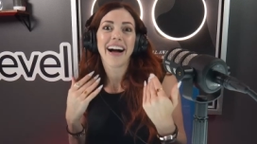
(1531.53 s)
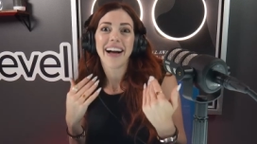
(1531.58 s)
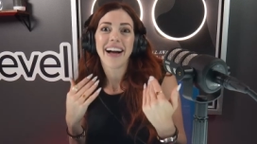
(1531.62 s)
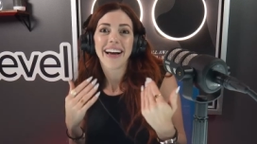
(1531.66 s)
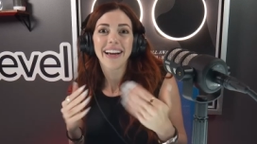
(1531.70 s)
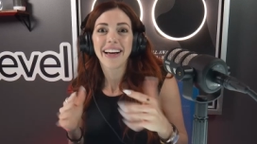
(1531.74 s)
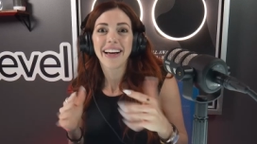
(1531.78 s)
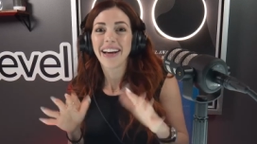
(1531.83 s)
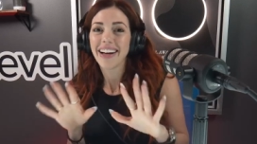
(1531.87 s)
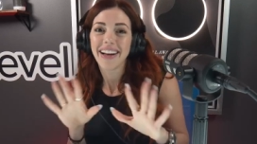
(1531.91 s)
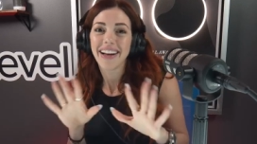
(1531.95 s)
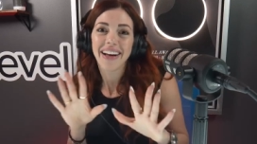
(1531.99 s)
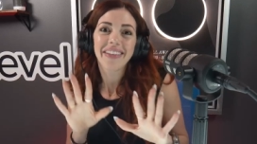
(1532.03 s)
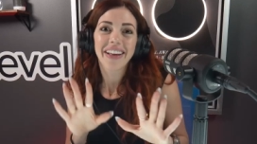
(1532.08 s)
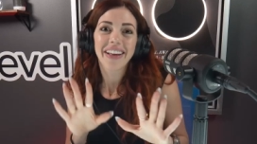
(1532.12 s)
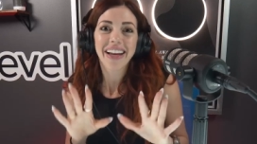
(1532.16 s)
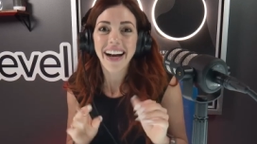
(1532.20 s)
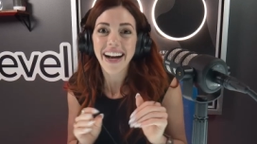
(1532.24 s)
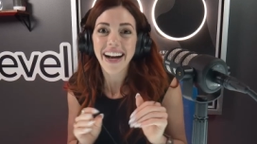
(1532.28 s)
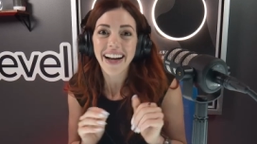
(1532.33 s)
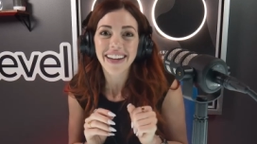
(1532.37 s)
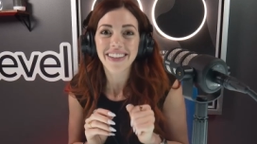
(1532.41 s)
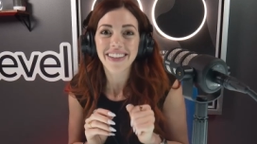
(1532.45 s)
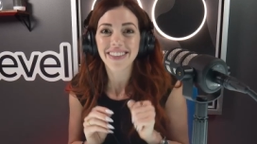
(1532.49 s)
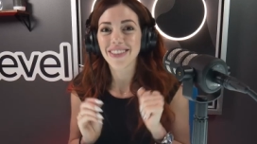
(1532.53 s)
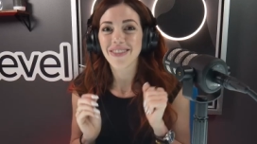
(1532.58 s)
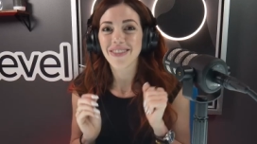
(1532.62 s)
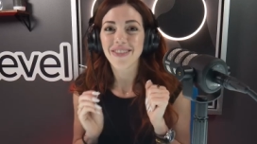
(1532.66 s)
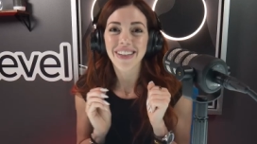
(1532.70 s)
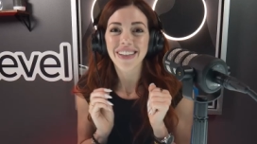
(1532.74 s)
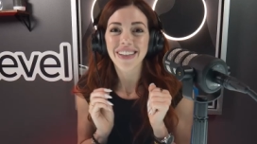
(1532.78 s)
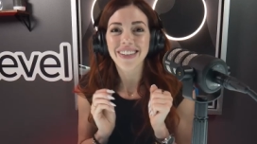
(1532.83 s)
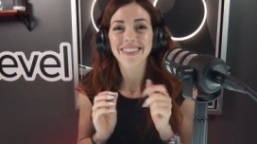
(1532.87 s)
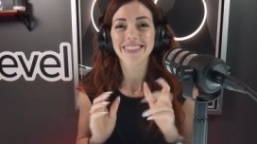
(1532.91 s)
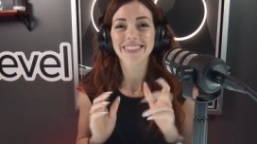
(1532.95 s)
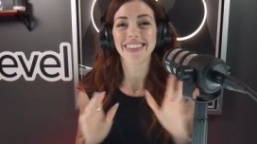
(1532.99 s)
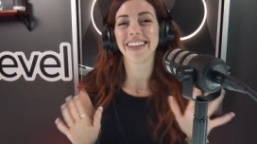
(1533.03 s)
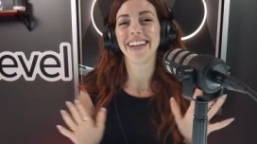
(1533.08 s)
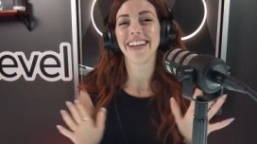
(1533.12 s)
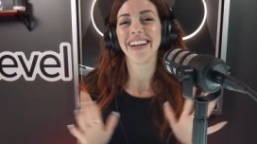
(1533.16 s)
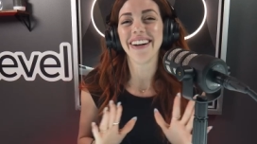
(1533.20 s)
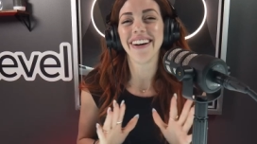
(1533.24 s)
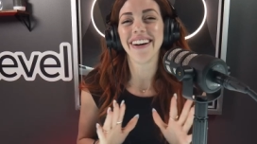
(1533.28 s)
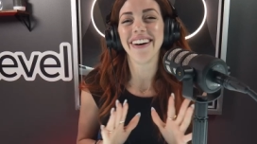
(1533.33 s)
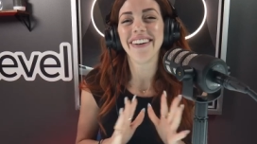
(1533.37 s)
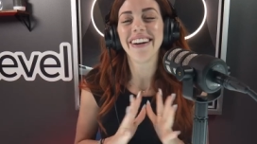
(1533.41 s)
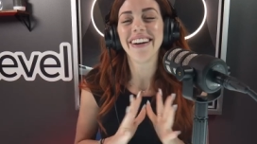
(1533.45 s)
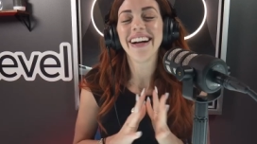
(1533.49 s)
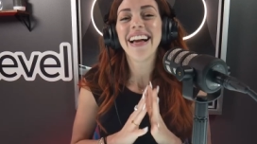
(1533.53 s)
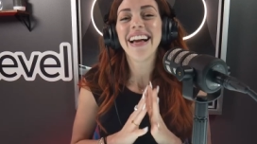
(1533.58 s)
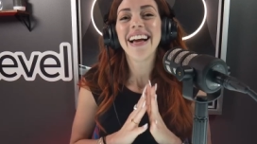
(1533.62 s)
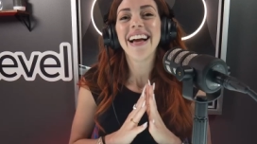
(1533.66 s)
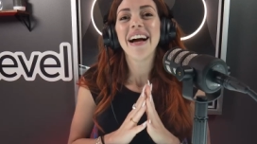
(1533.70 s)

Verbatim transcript: hi I'm like hi you're so cute you know